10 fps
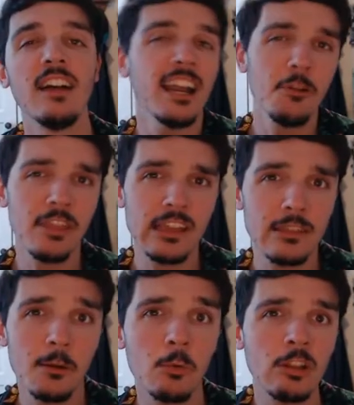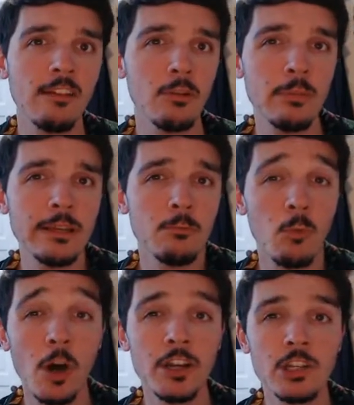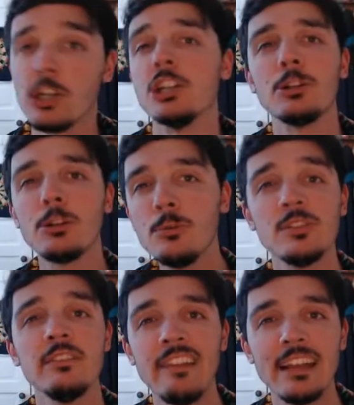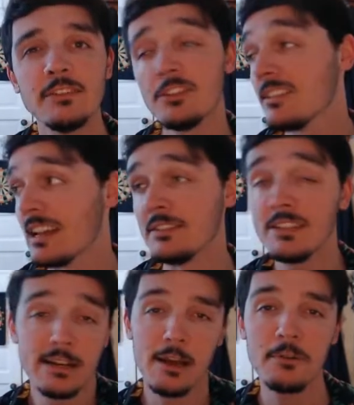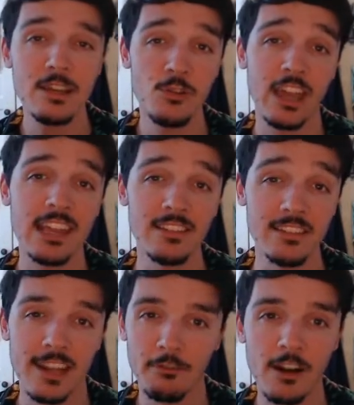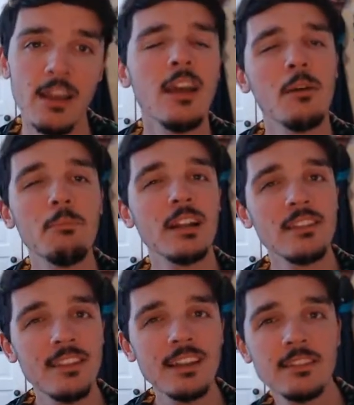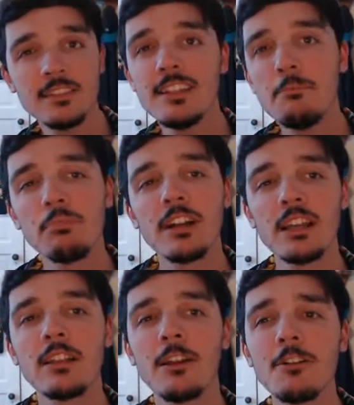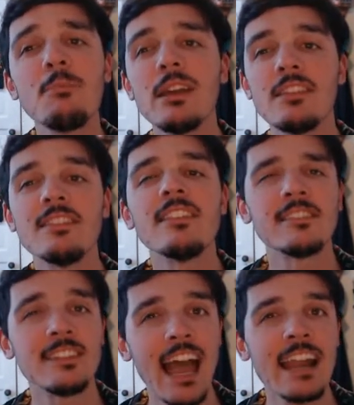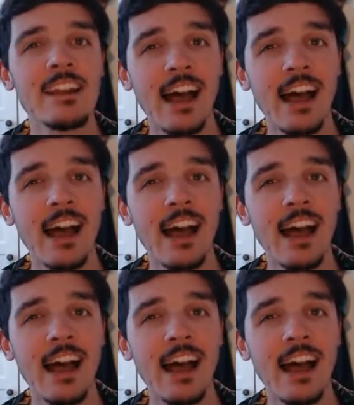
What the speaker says: I don't think there will ever be one conclusive answer, as each case is different, but it does seem pretty clear to me that the Staten